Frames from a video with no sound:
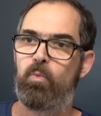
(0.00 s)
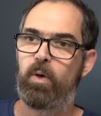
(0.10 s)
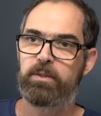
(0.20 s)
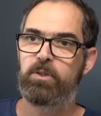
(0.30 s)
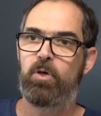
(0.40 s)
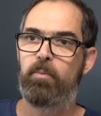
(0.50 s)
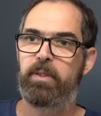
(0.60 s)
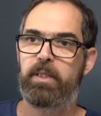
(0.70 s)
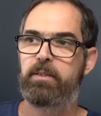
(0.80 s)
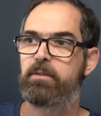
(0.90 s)
Once you
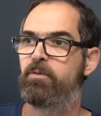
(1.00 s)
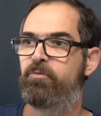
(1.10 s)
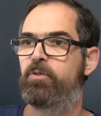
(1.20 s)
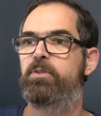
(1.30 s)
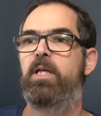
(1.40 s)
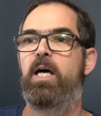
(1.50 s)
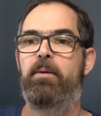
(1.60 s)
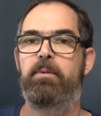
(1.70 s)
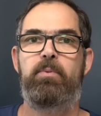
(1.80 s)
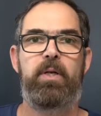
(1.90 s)
open it the first
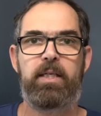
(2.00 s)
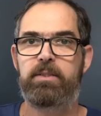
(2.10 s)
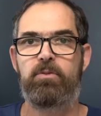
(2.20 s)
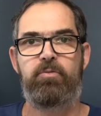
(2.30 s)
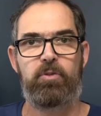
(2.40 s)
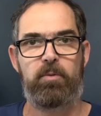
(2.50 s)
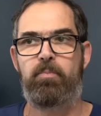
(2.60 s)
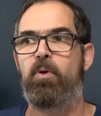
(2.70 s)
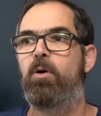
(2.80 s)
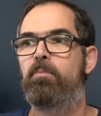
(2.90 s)
time, it will ask you for the
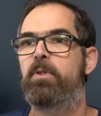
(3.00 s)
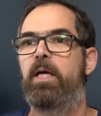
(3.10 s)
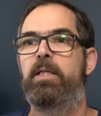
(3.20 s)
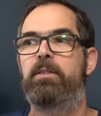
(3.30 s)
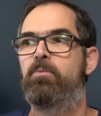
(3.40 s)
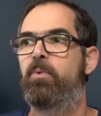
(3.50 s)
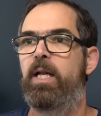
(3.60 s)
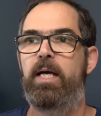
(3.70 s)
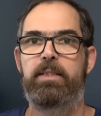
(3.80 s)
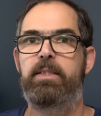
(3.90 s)
prompt. And
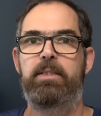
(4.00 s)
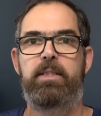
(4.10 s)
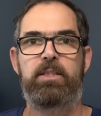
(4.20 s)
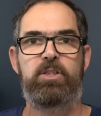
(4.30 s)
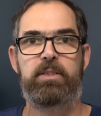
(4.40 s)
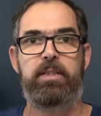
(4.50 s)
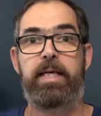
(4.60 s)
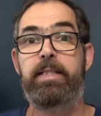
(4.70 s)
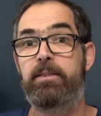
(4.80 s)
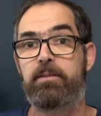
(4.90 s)
when I did it, I just
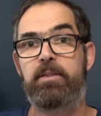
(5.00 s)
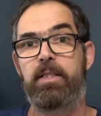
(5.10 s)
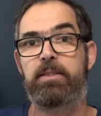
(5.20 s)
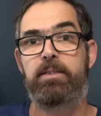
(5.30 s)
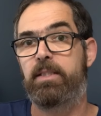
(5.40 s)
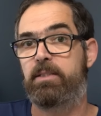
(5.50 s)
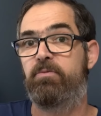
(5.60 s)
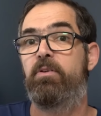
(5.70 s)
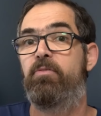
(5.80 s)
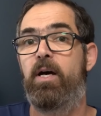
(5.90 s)
added the
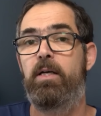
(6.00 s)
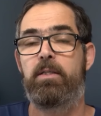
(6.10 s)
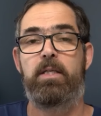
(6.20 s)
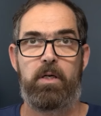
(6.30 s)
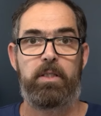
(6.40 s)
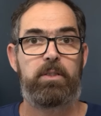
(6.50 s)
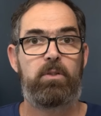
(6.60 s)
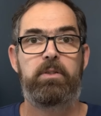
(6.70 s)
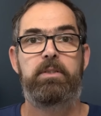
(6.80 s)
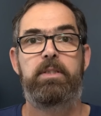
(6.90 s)
CSV file and I
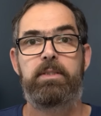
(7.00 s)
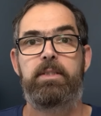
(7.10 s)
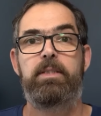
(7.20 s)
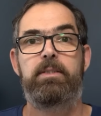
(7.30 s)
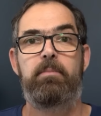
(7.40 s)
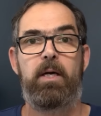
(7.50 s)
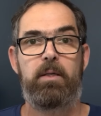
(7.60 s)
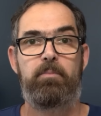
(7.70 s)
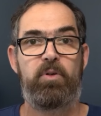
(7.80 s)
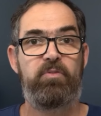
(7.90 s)
told it this is
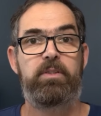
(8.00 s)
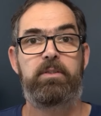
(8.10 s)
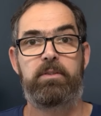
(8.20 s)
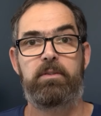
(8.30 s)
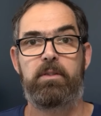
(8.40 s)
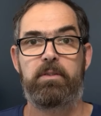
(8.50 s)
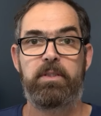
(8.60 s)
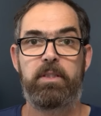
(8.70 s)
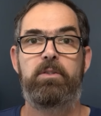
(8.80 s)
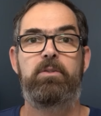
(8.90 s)
my previous
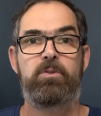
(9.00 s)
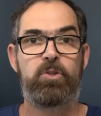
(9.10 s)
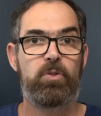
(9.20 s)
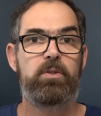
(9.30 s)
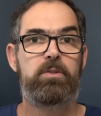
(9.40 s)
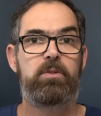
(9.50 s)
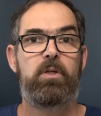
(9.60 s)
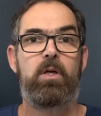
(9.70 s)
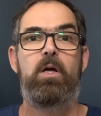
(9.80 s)
year use